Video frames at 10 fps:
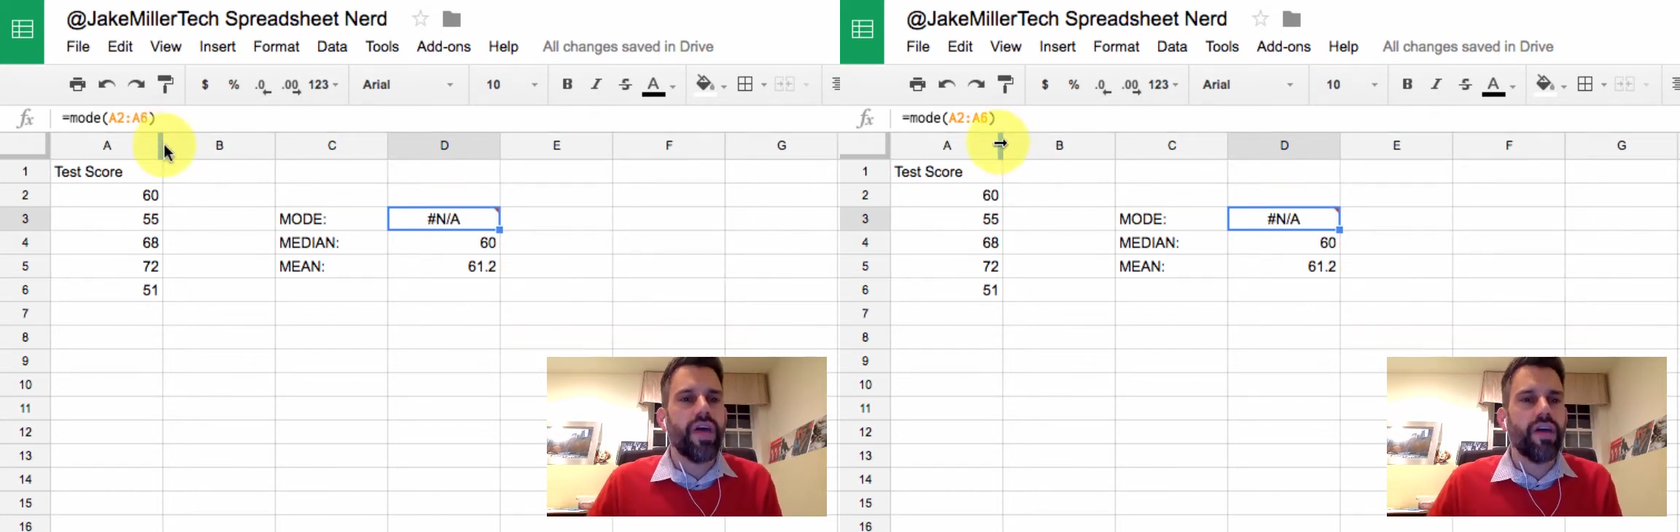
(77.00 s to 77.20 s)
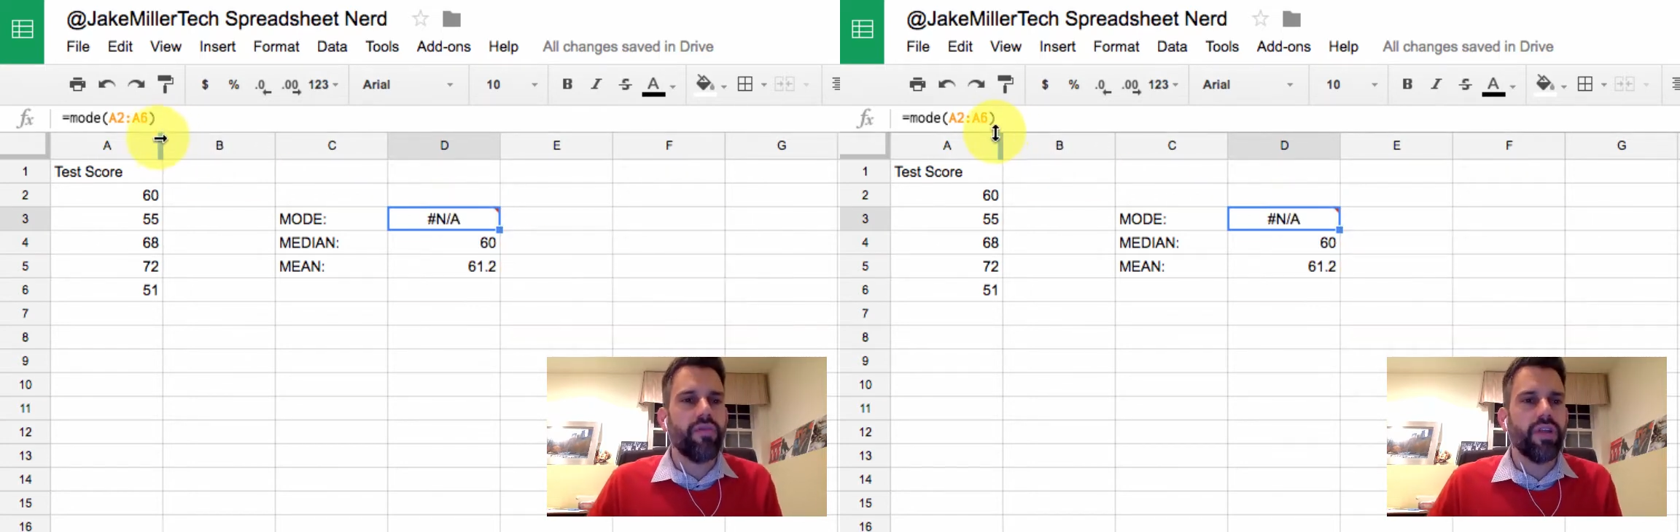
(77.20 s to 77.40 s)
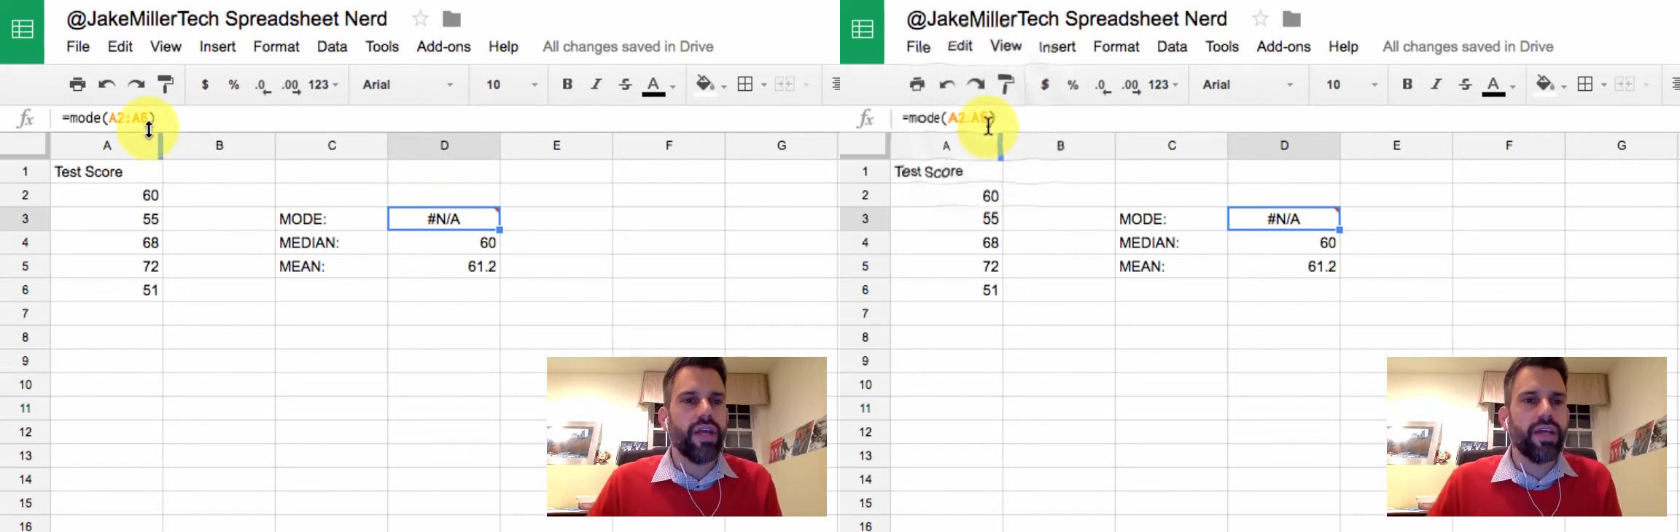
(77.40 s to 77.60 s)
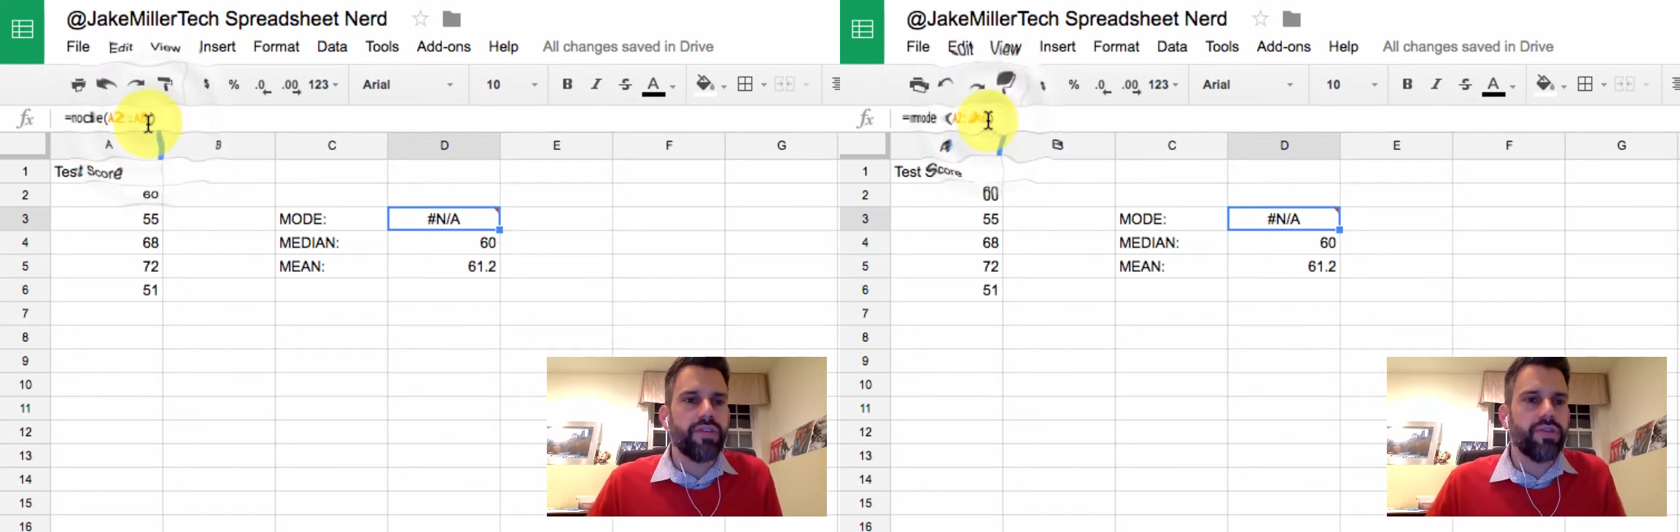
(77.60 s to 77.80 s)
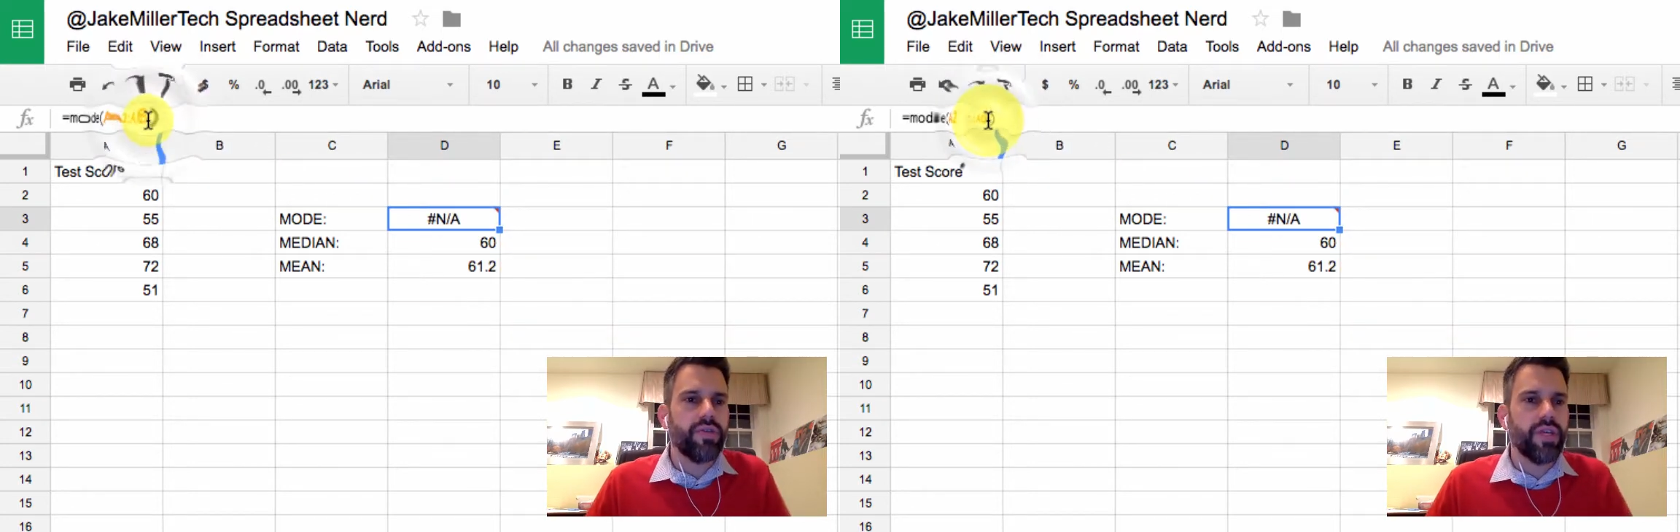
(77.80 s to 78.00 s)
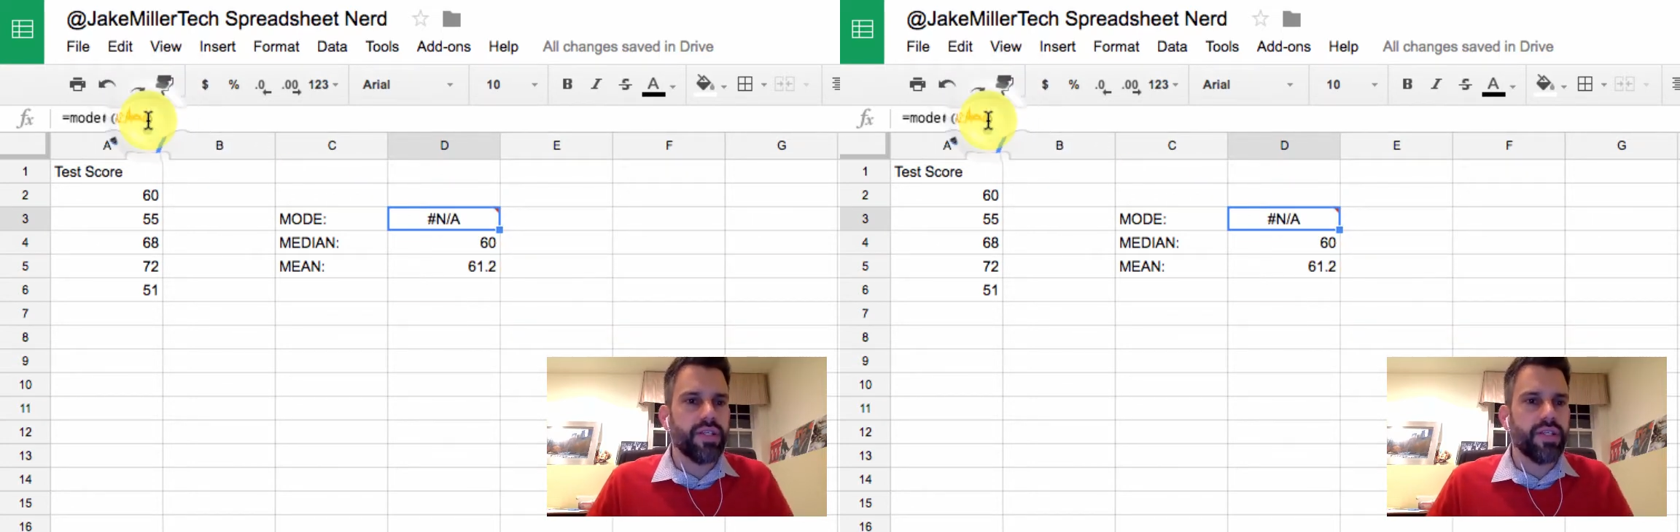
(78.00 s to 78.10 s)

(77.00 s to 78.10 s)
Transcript: they relate to the